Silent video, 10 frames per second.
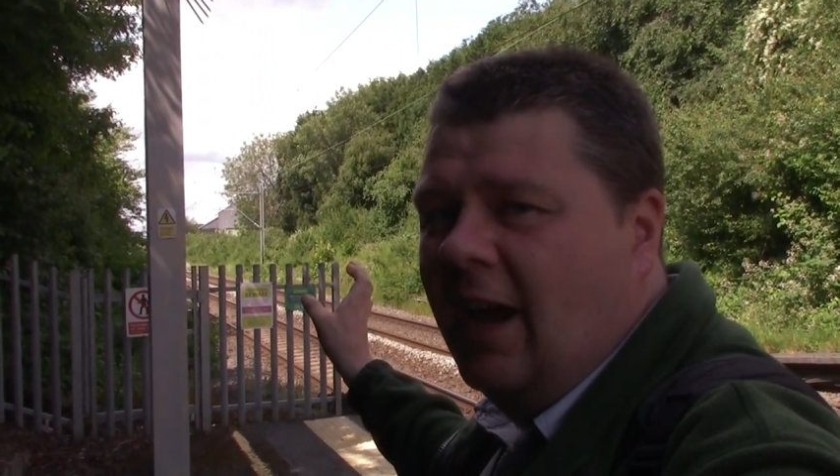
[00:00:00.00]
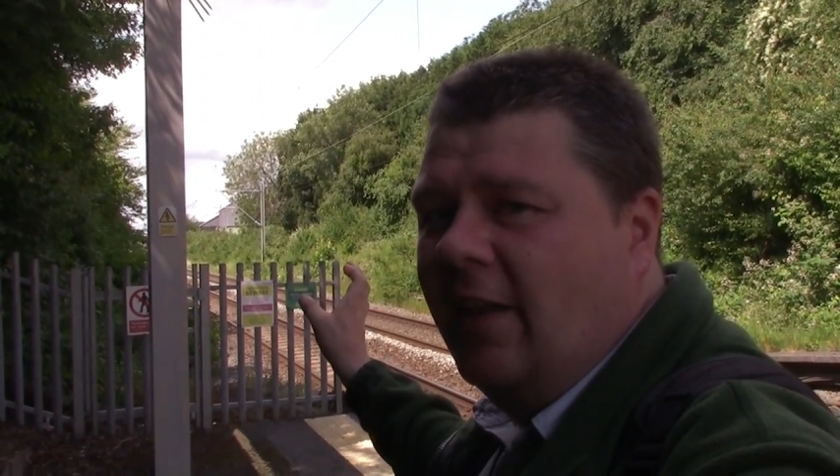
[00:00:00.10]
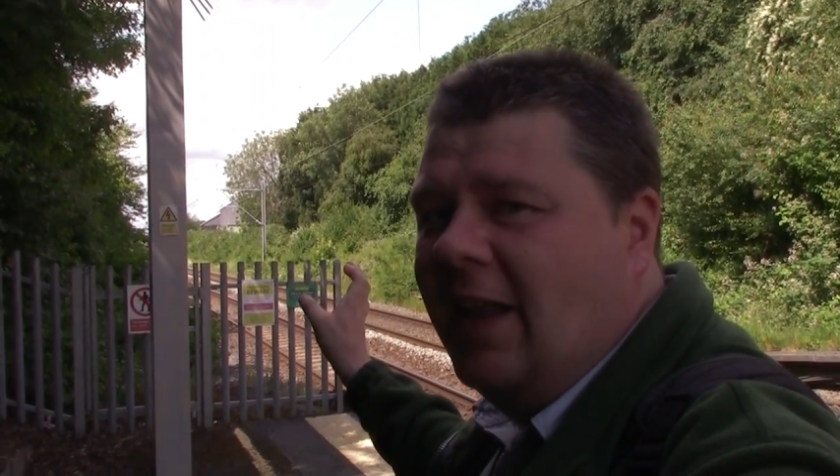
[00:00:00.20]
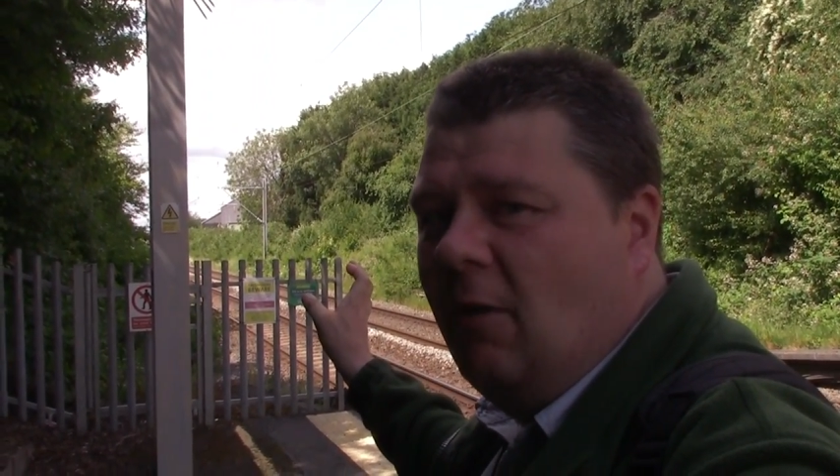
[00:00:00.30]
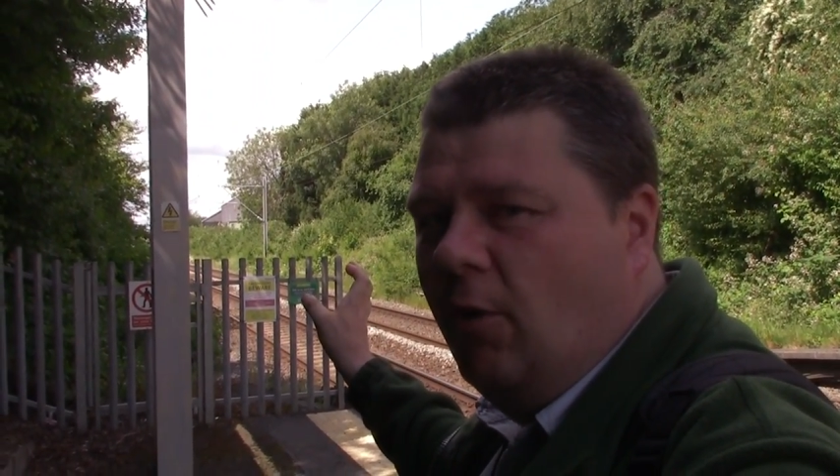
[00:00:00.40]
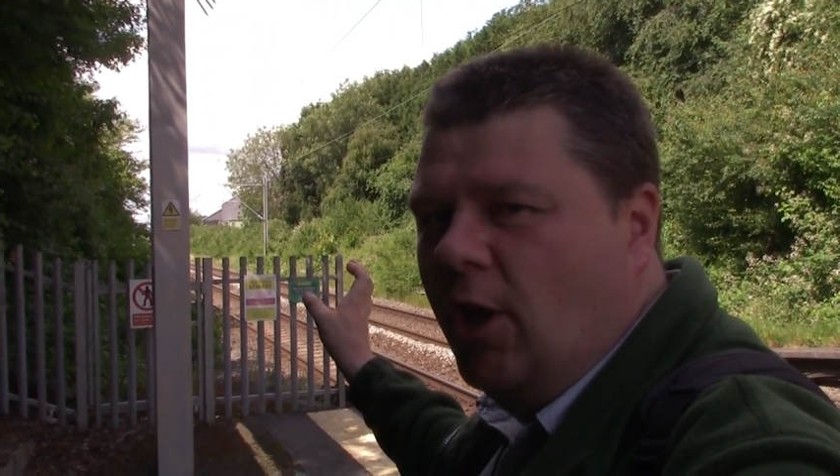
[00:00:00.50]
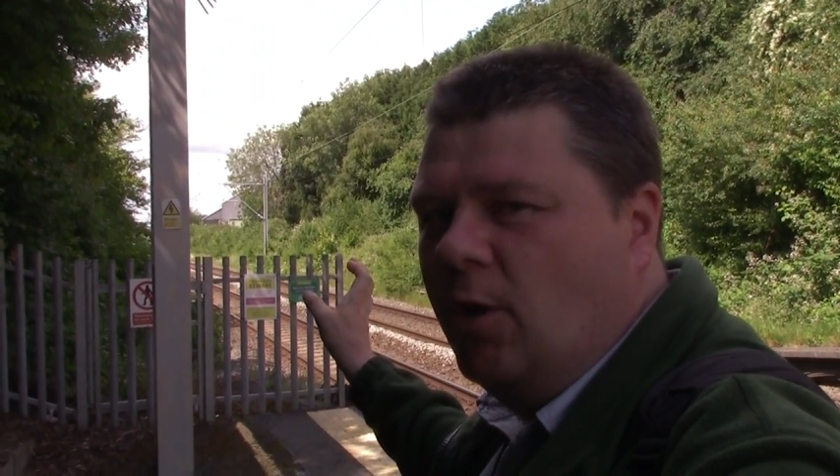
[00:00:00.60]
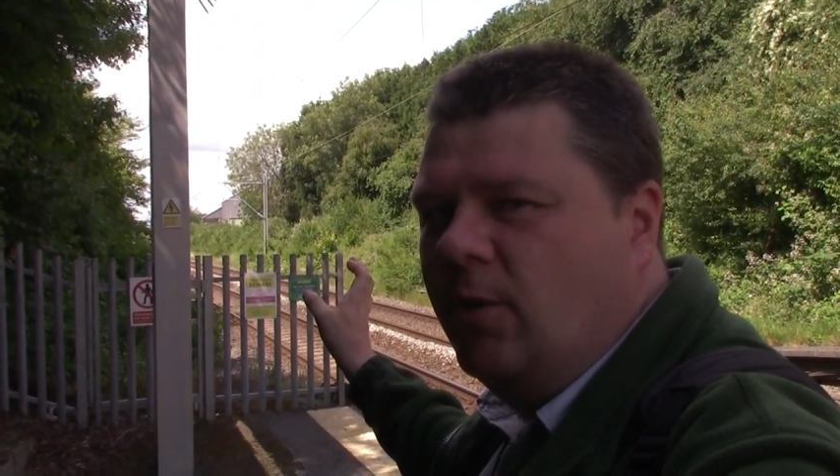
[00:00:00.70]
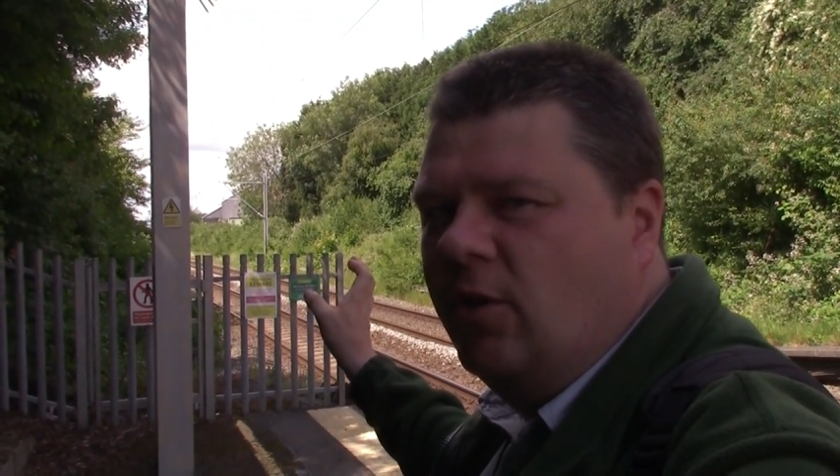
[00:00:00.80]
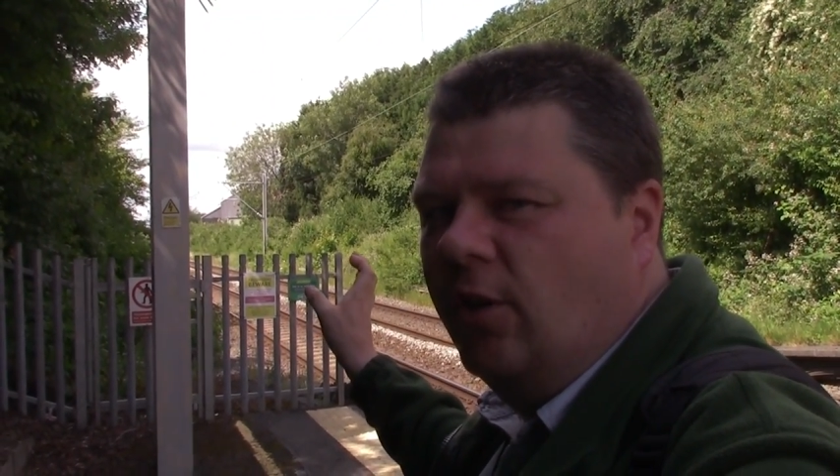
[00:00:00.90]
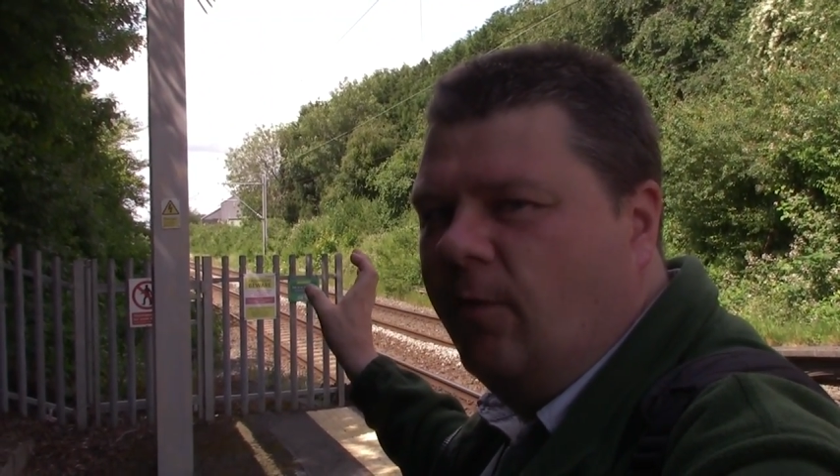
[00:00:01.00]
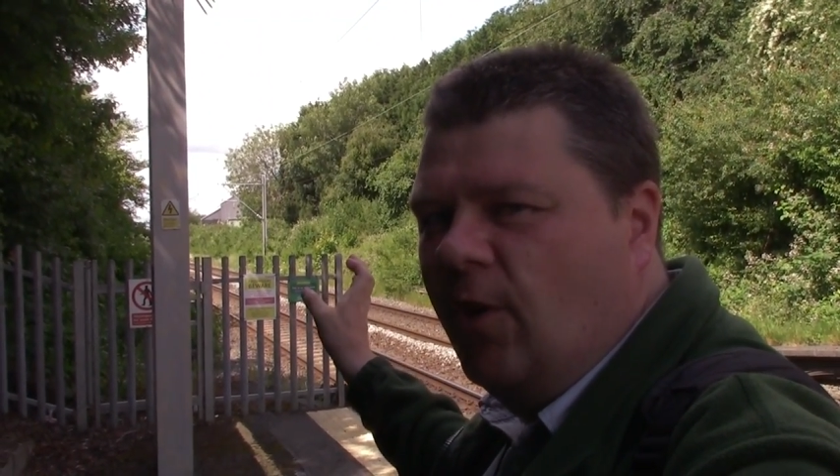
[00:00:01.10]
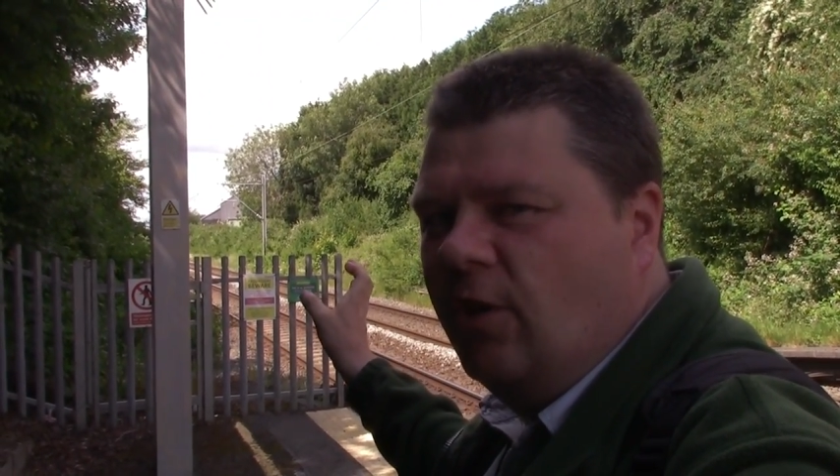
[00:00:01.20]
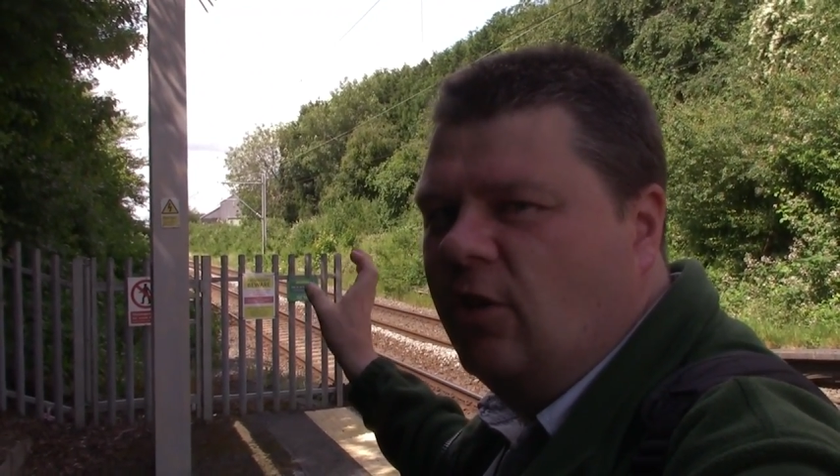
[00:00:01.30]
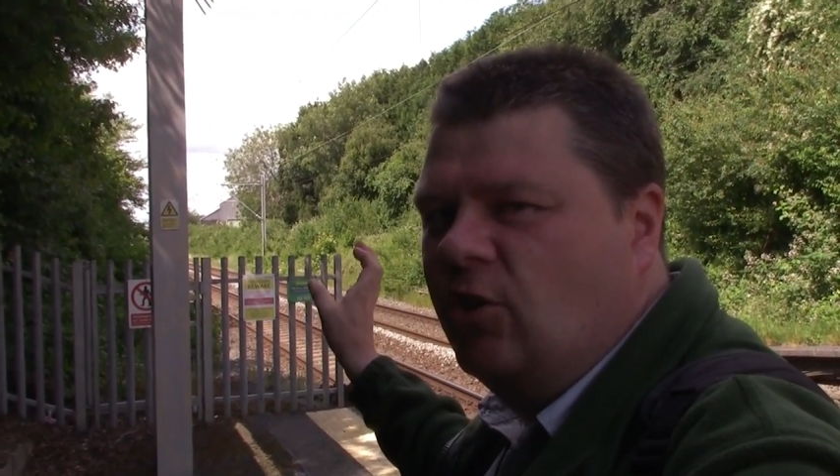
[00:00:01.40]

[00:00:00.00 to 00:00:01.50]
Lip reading: and that one opened on the 1st